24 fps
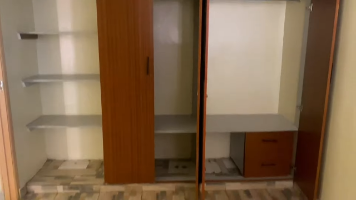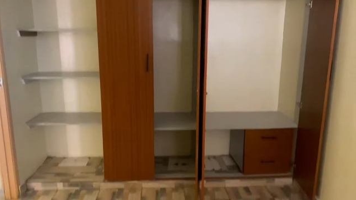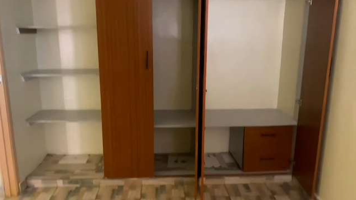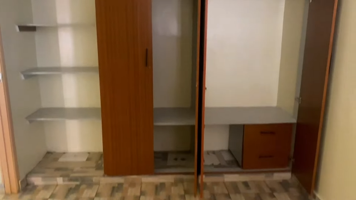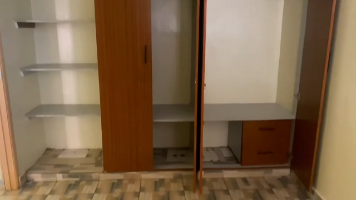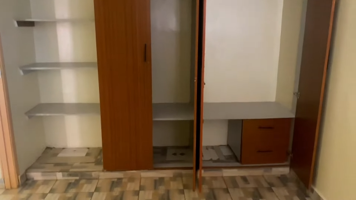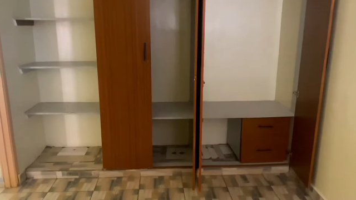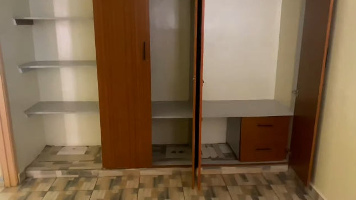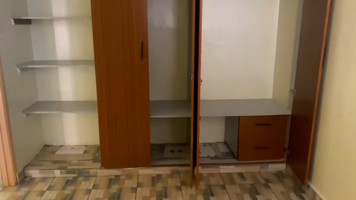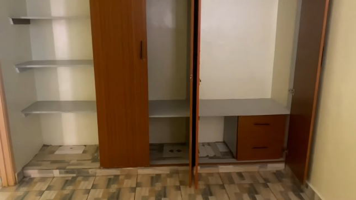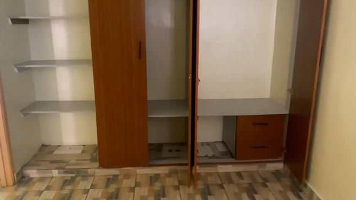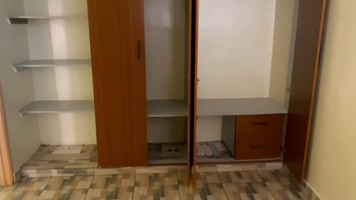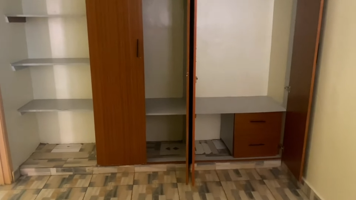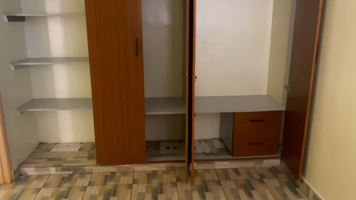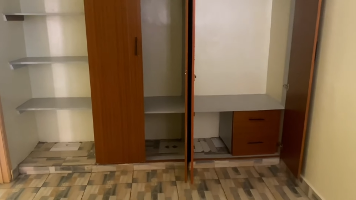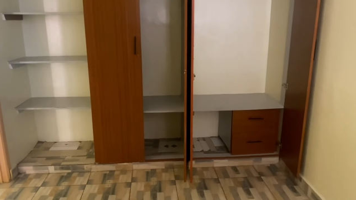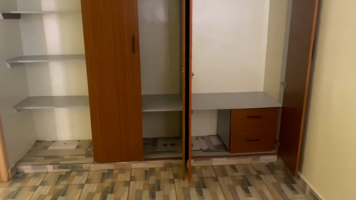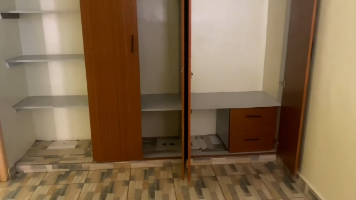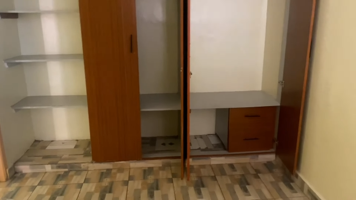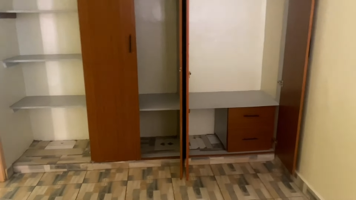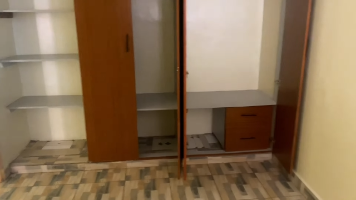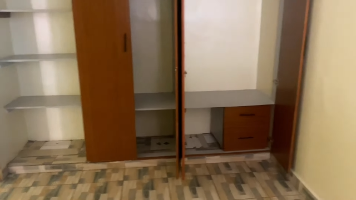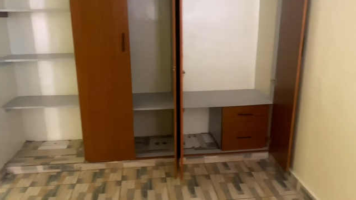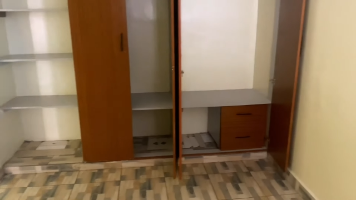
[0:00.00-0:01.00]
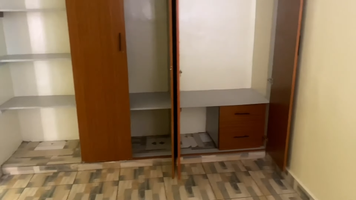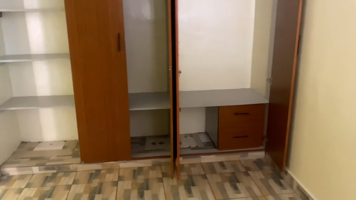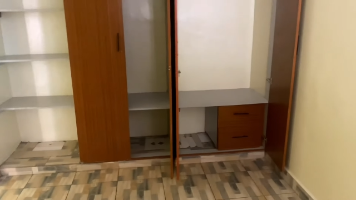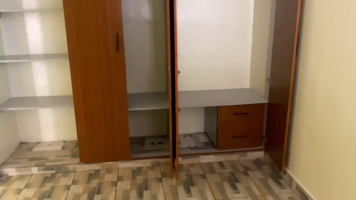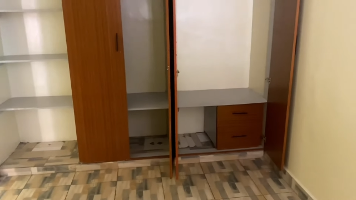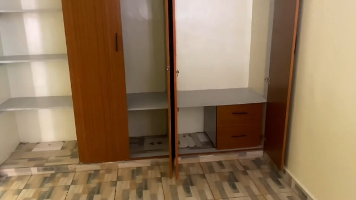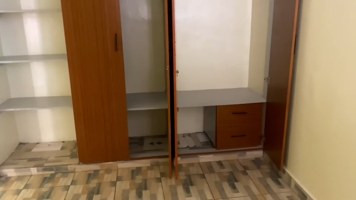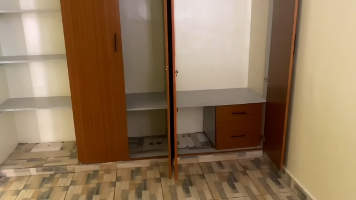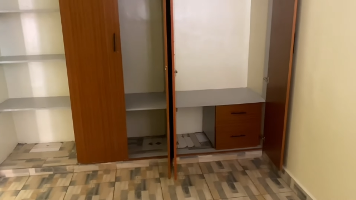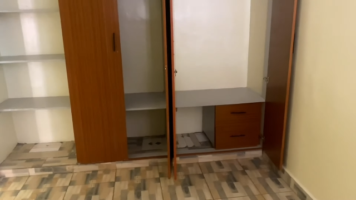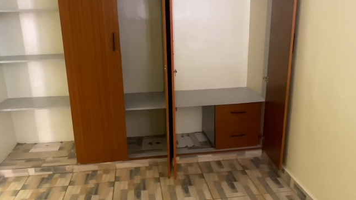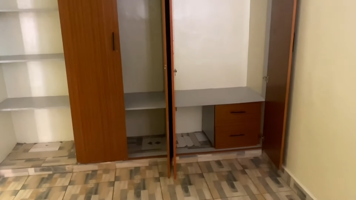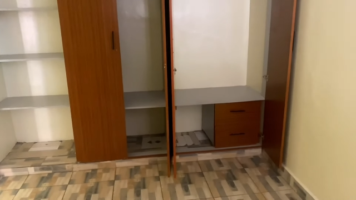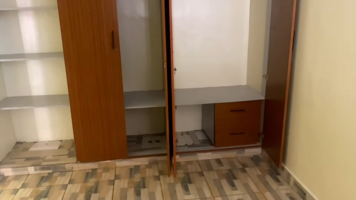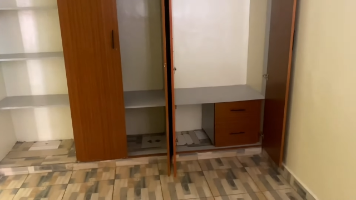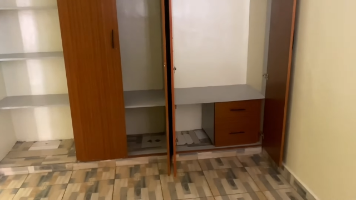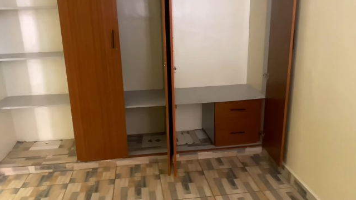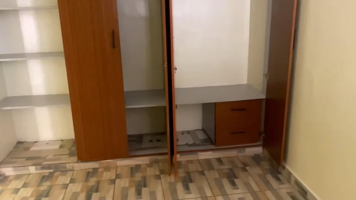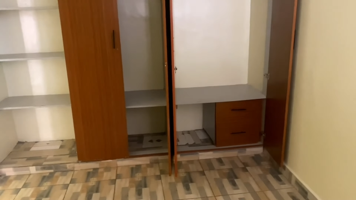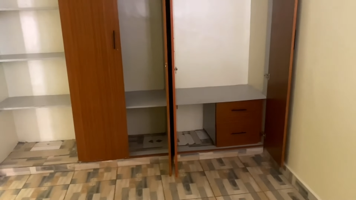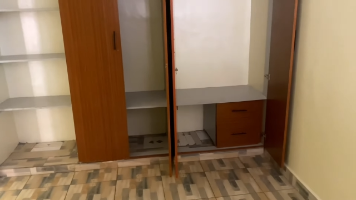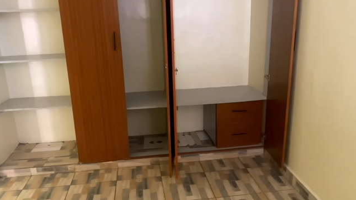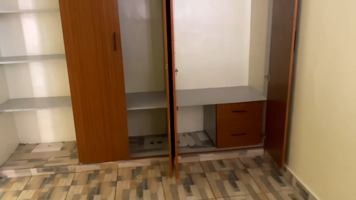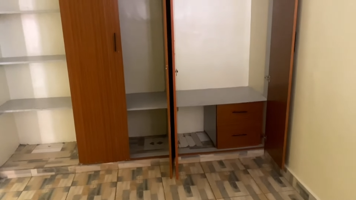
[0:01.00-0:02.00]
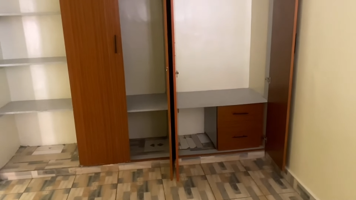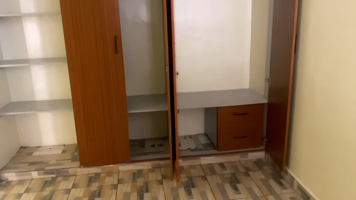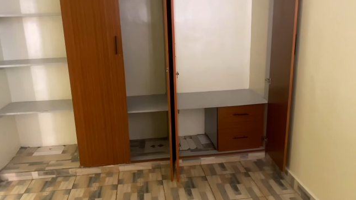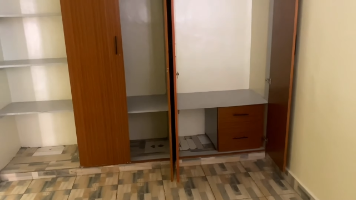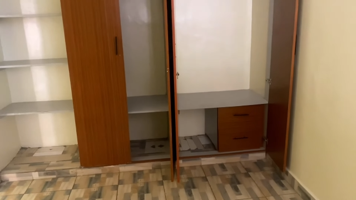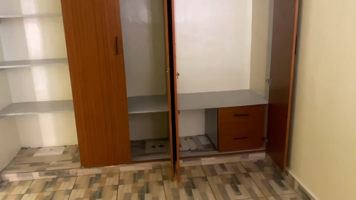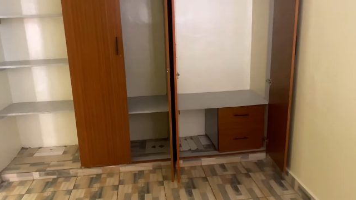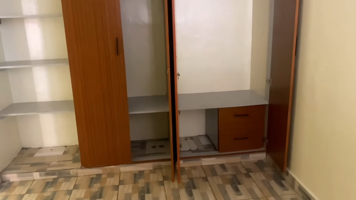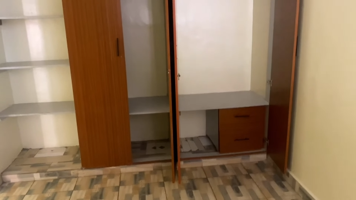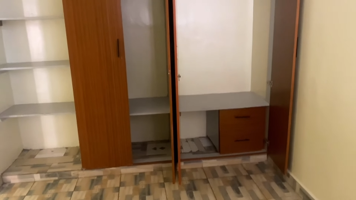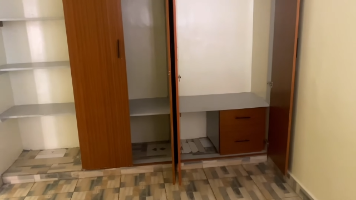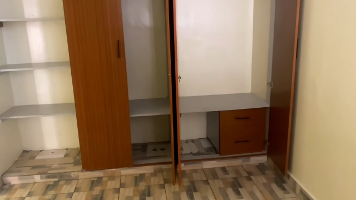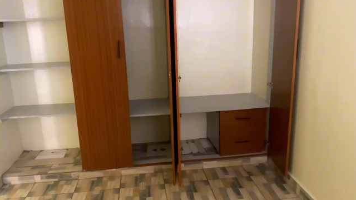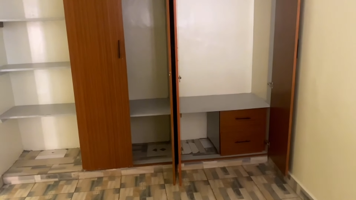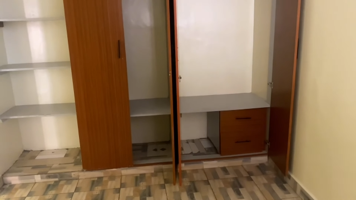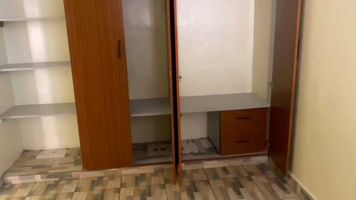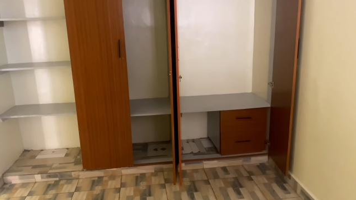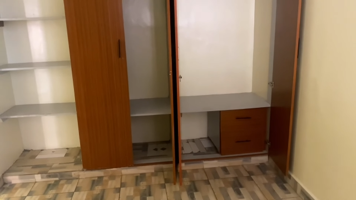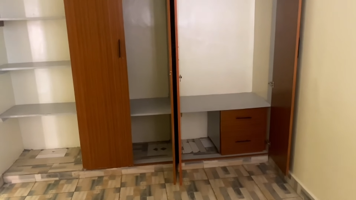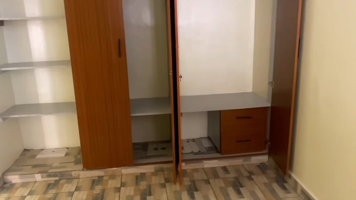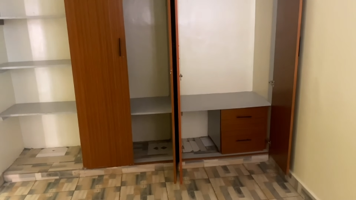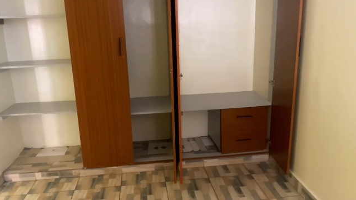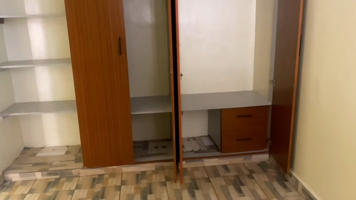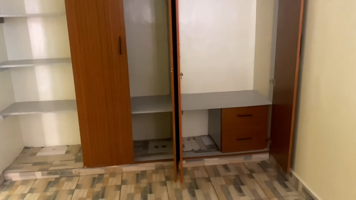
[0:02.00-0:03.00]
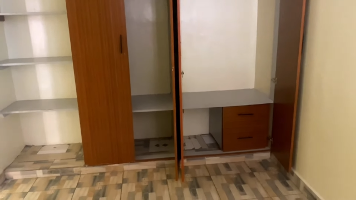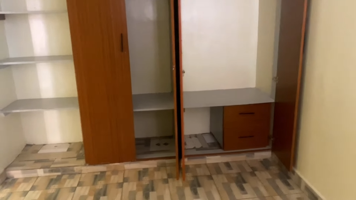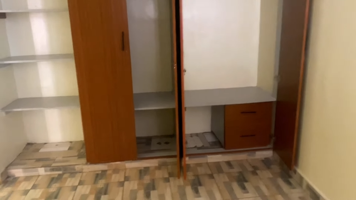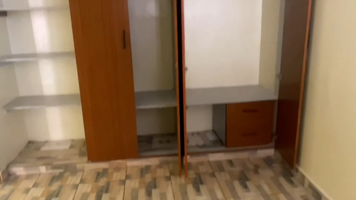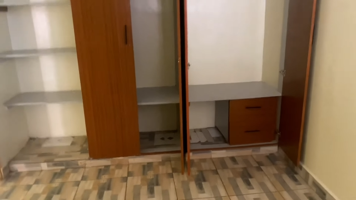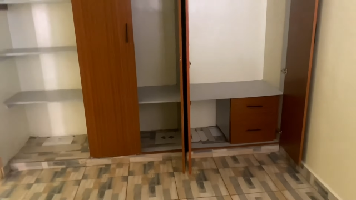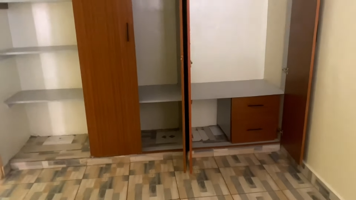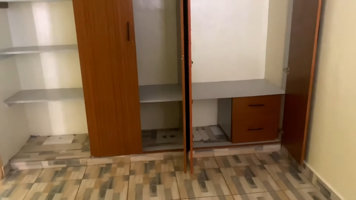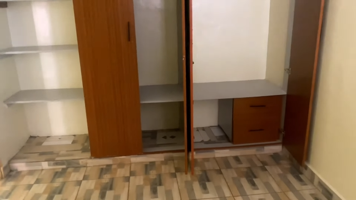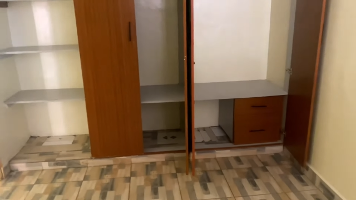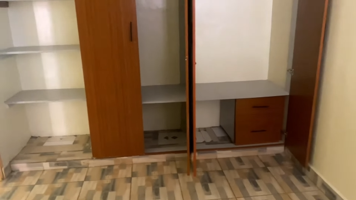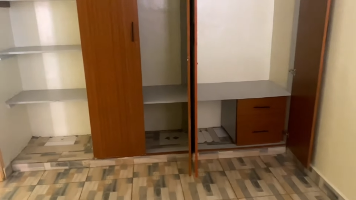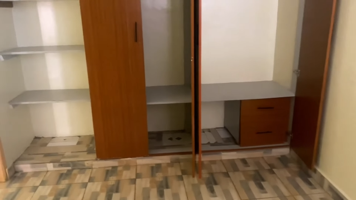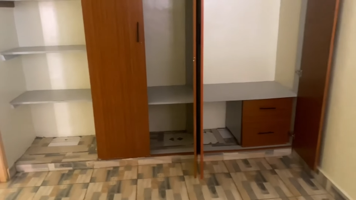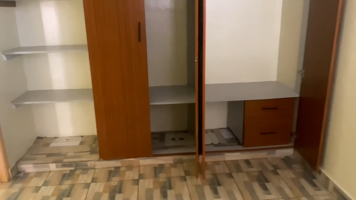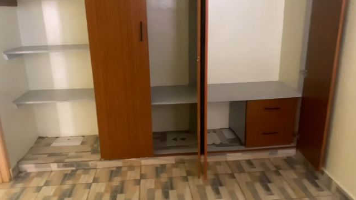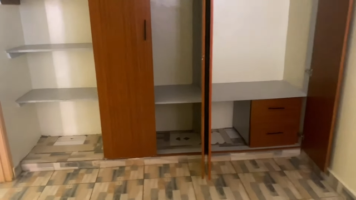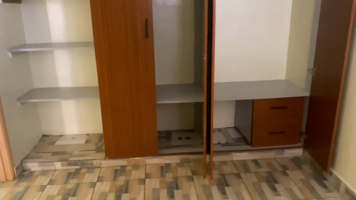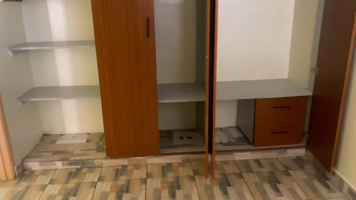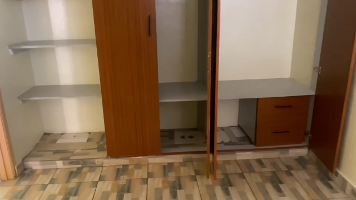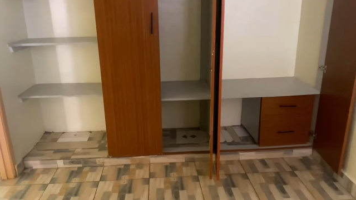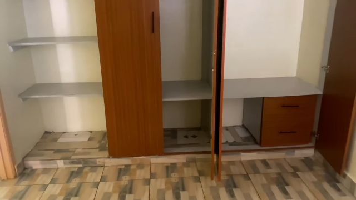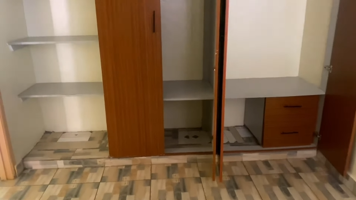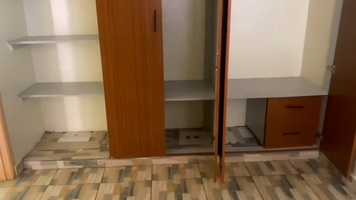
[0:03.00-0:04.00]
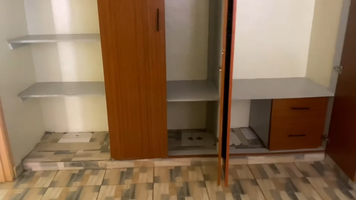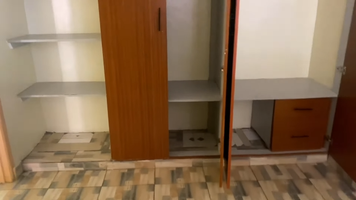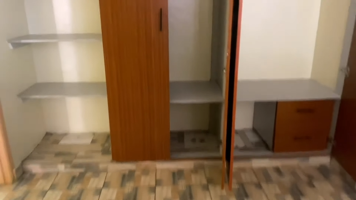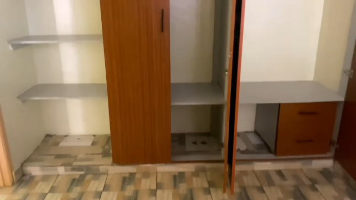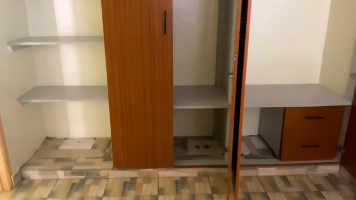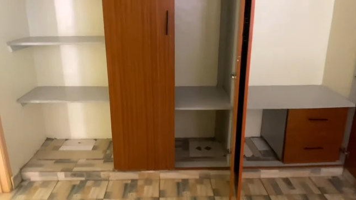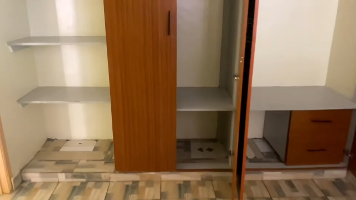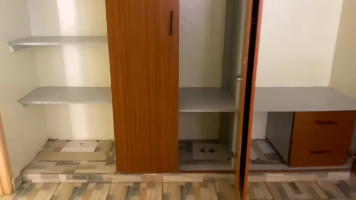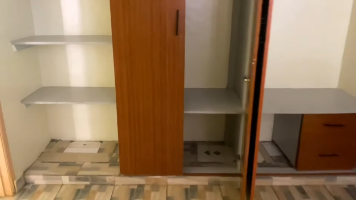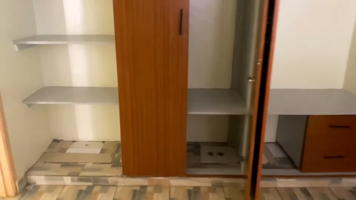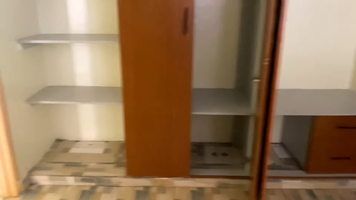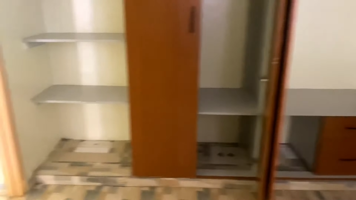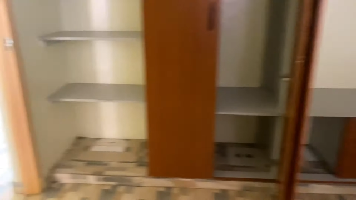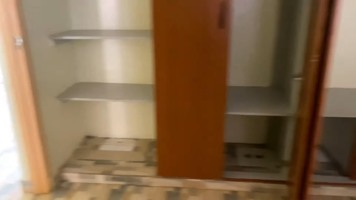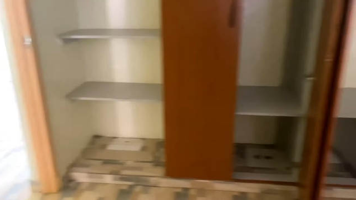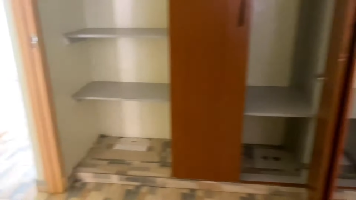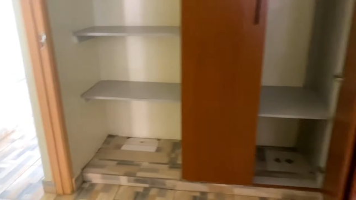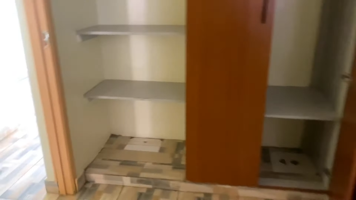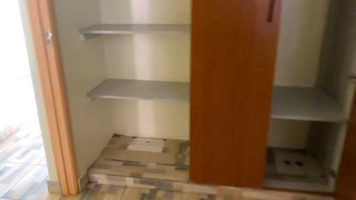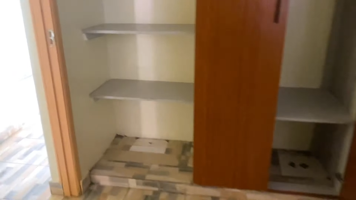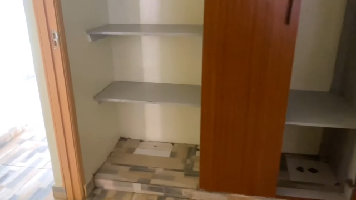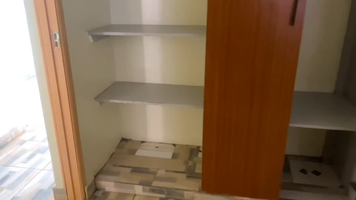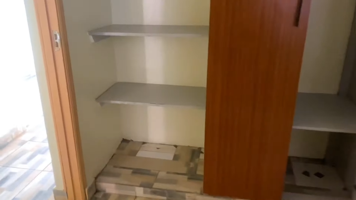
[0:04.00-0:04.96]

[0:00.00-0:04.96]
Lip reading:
Nobody's mouth can be seen.